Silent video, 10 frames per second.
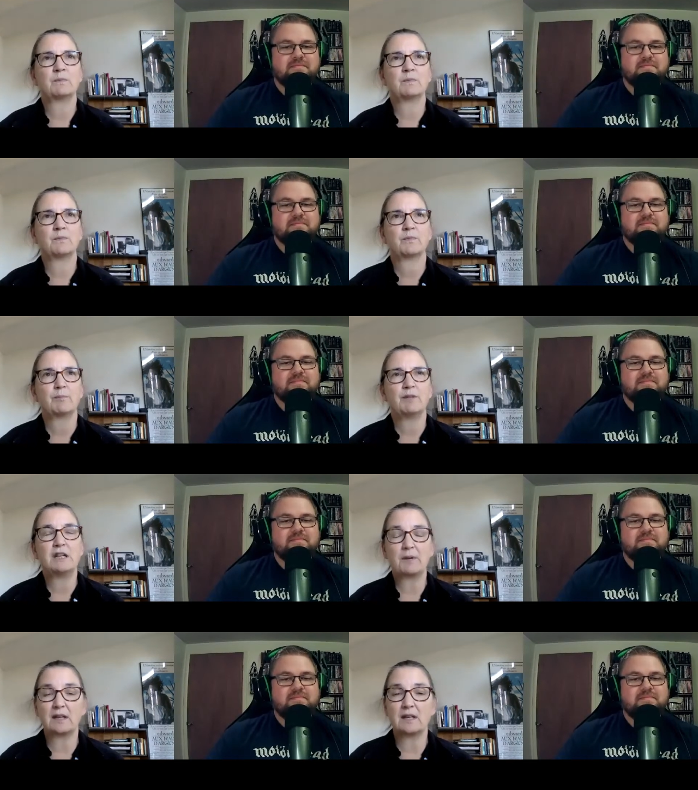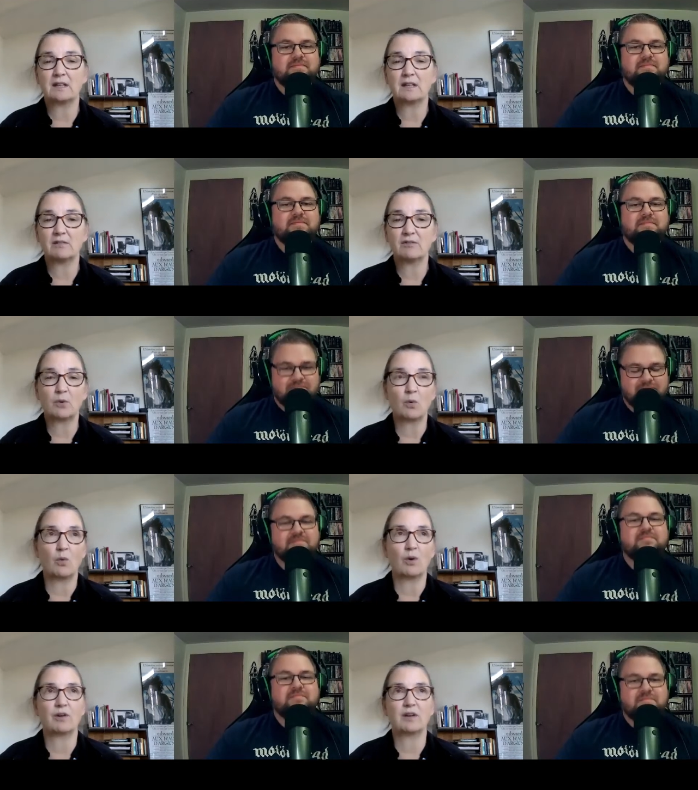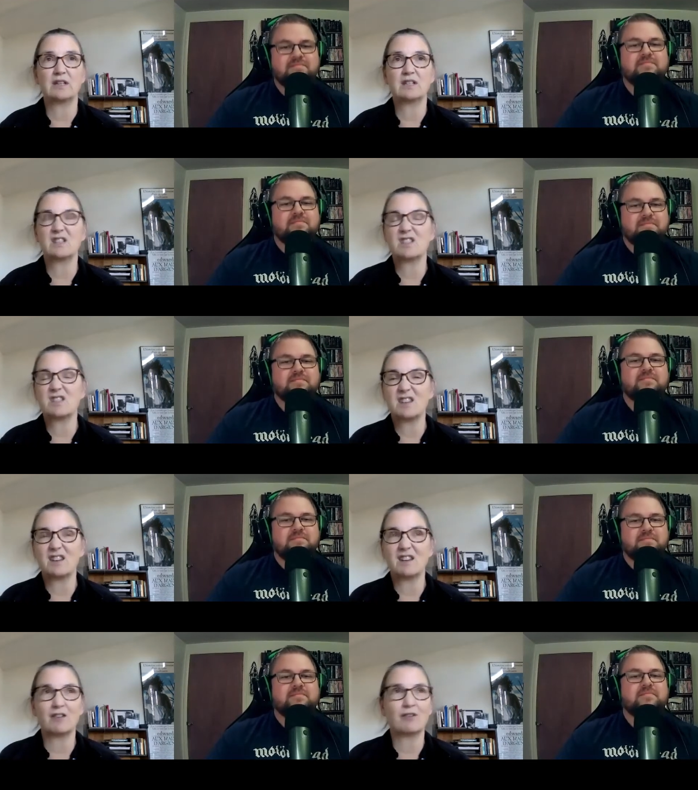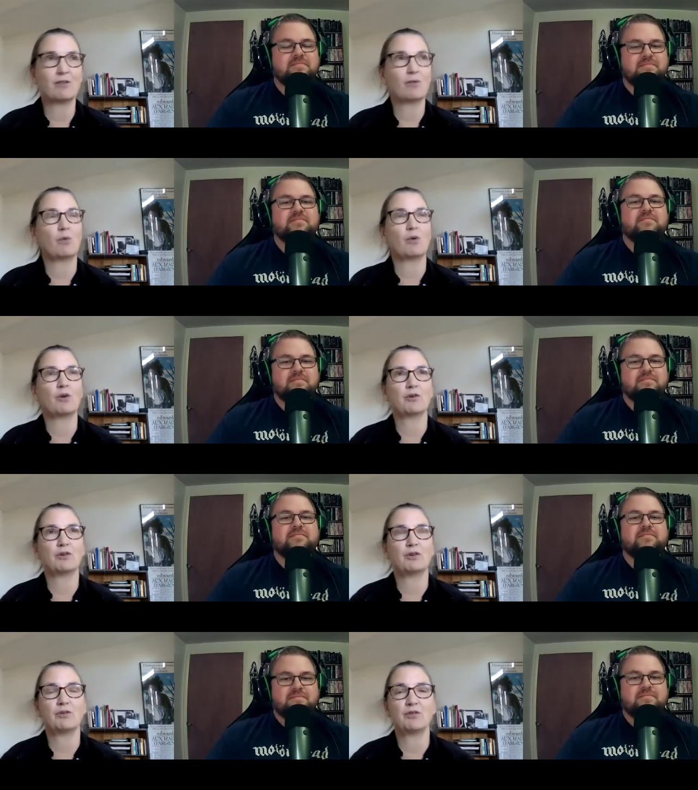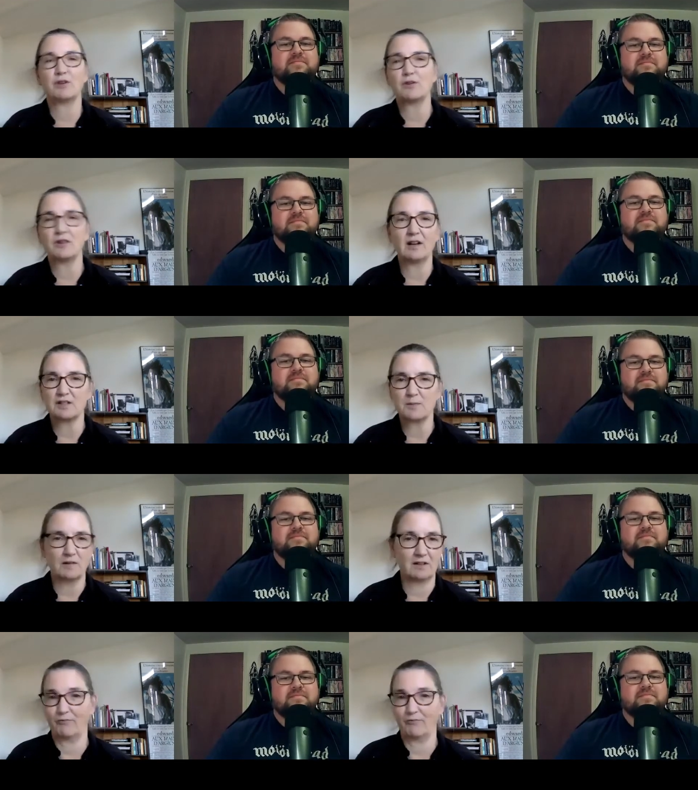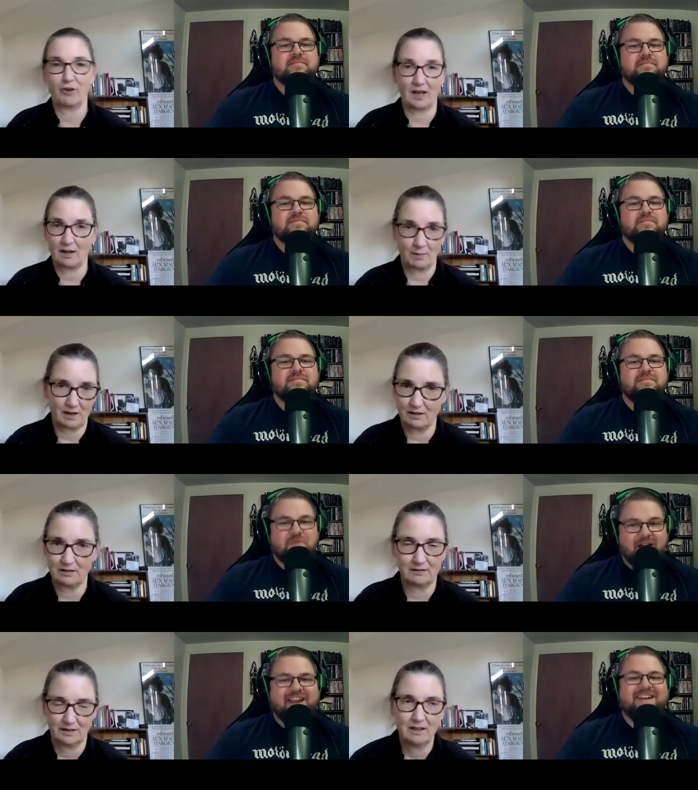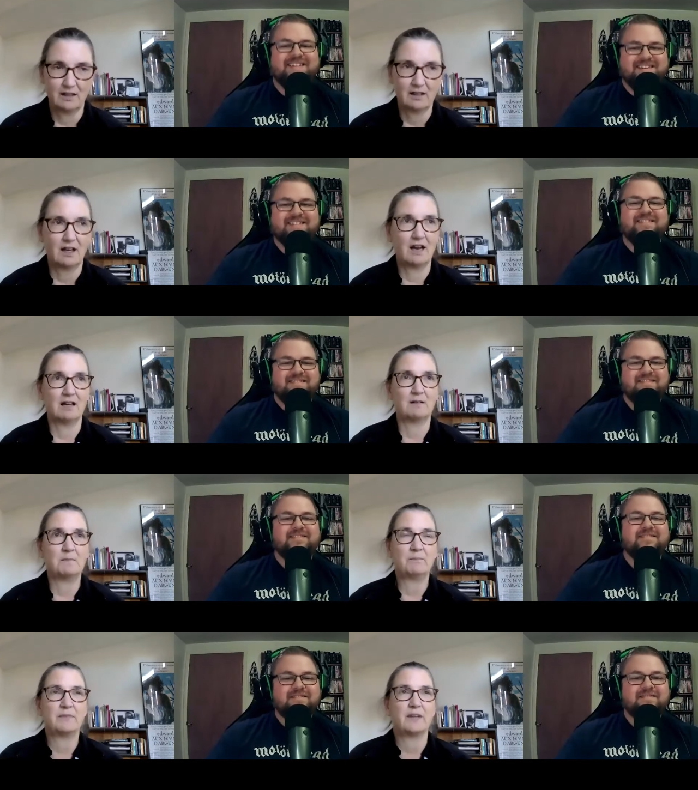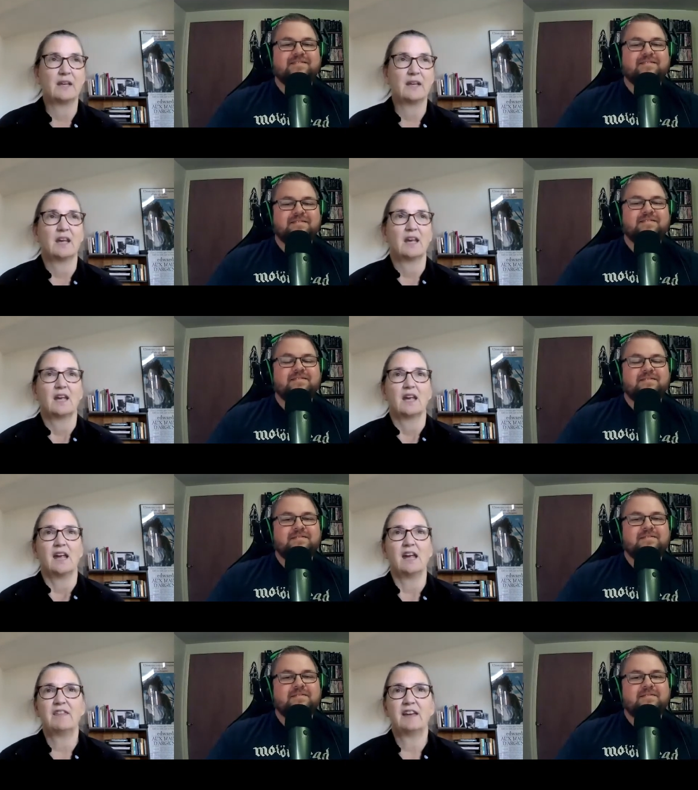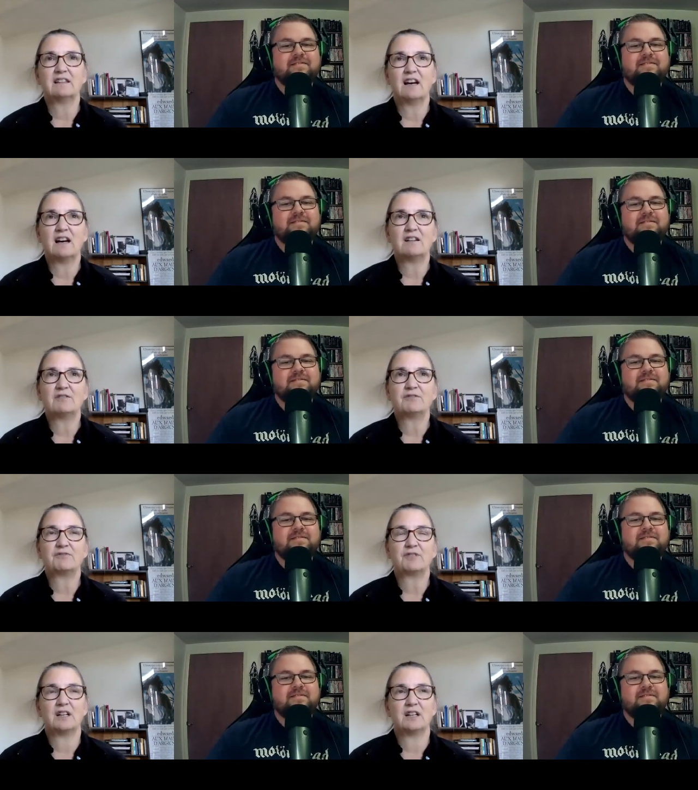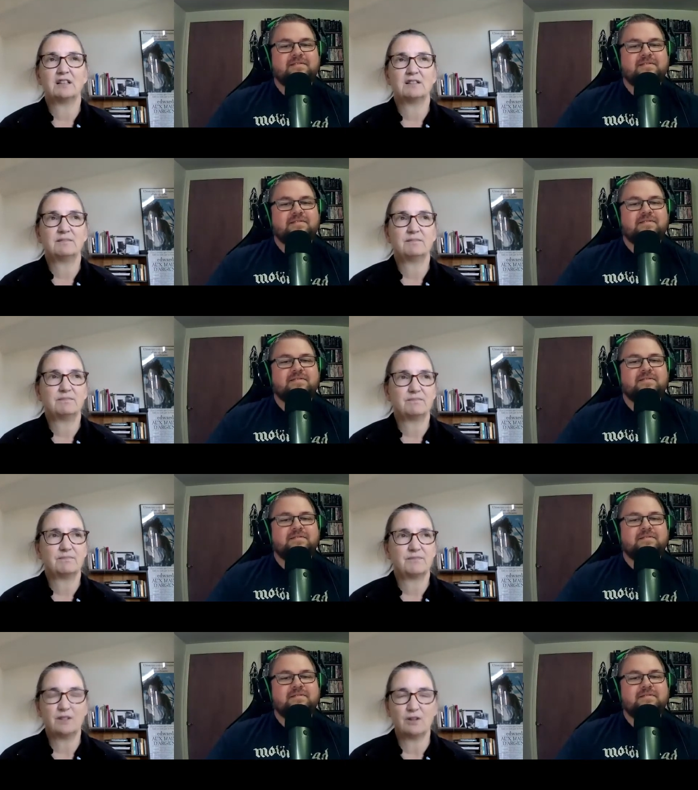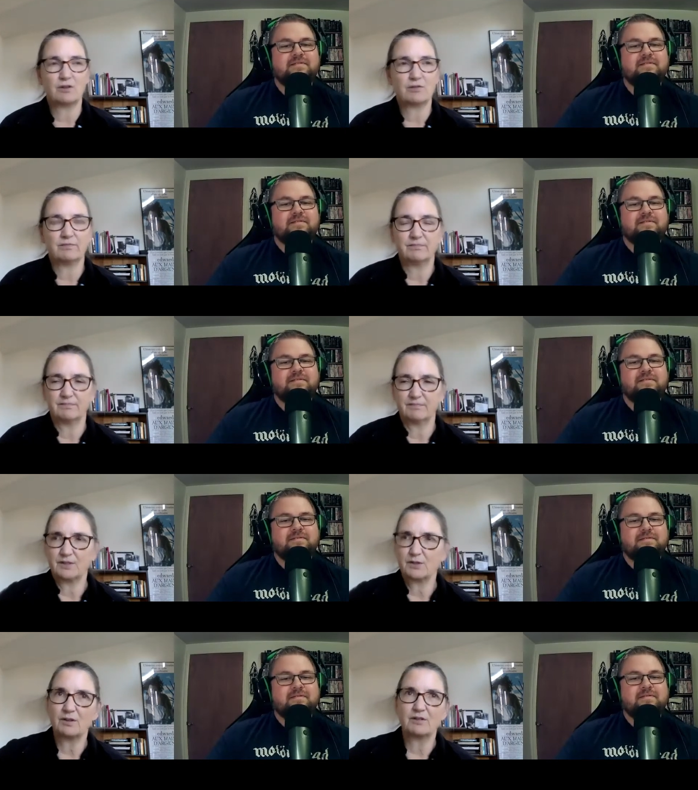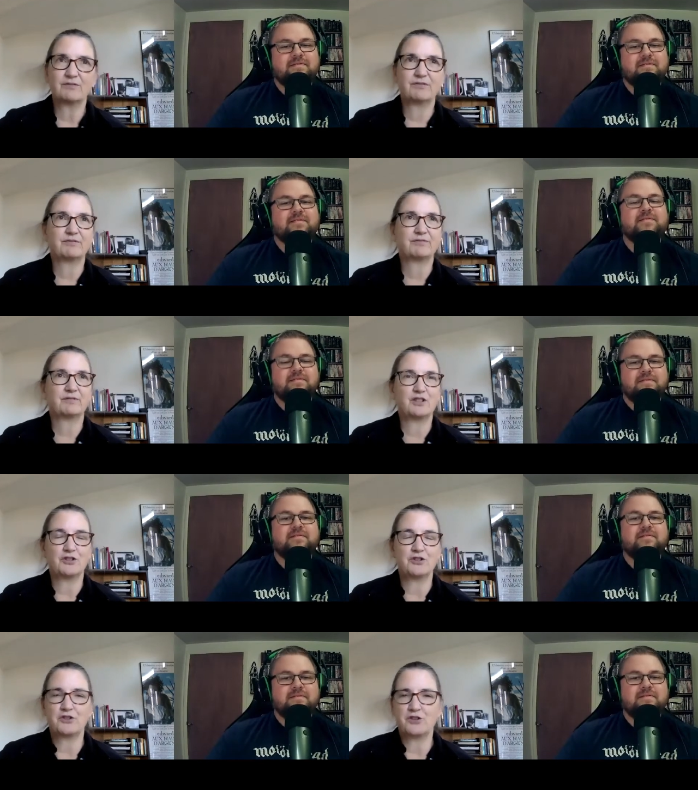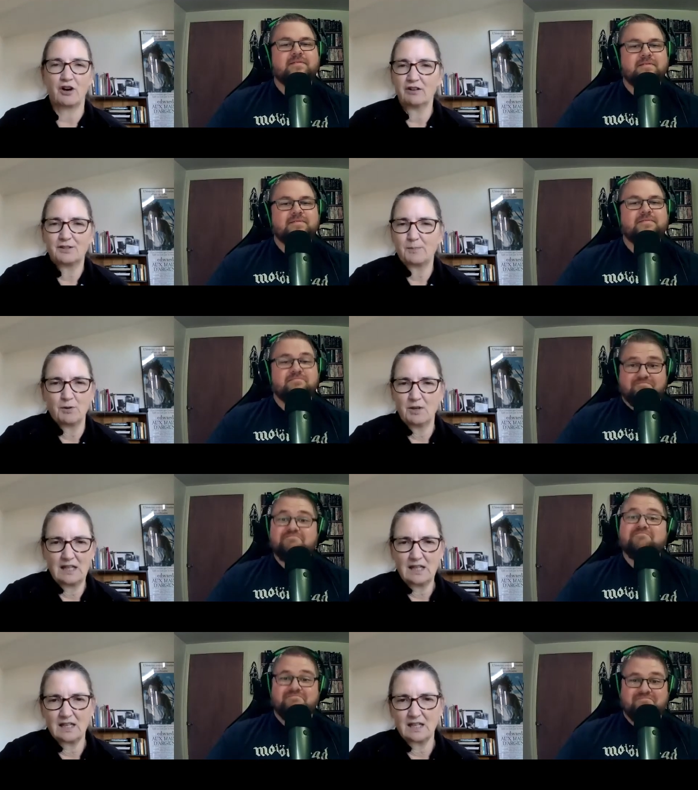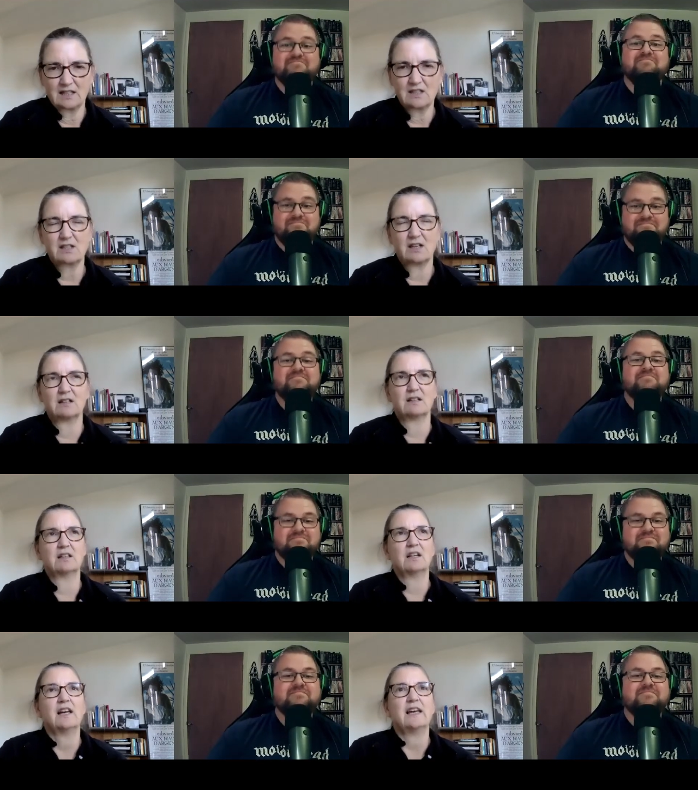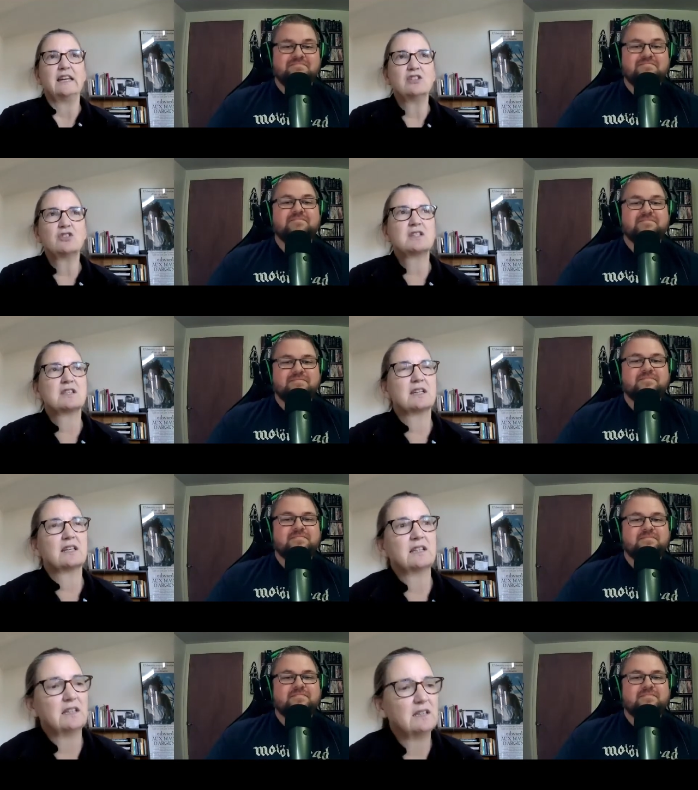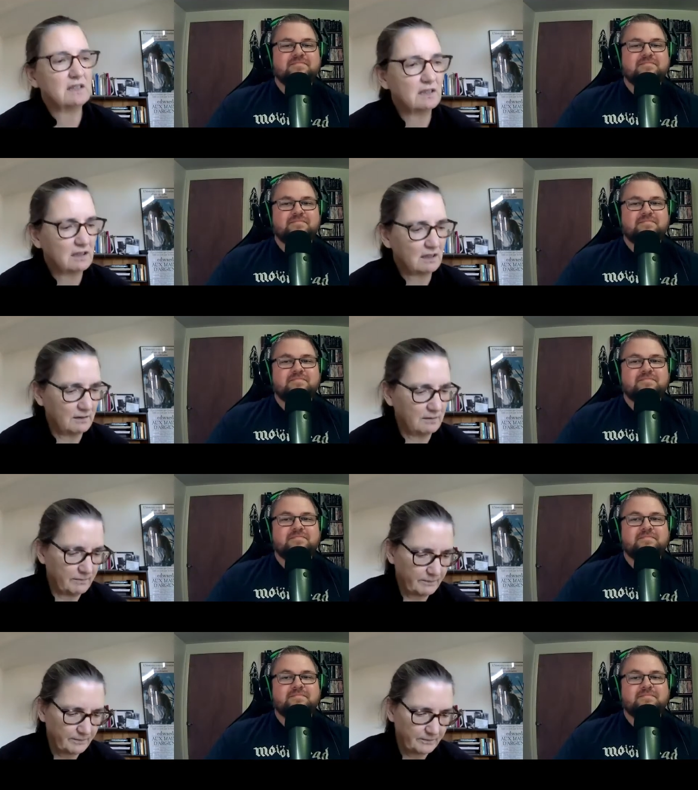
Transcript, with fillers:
Speaker 1: manipulative mm-hmm. or insincere or you think you can outsmart them forget about it right um, and they love um, you know sort of dark spooky things mm-hmm. uh, interestingly um,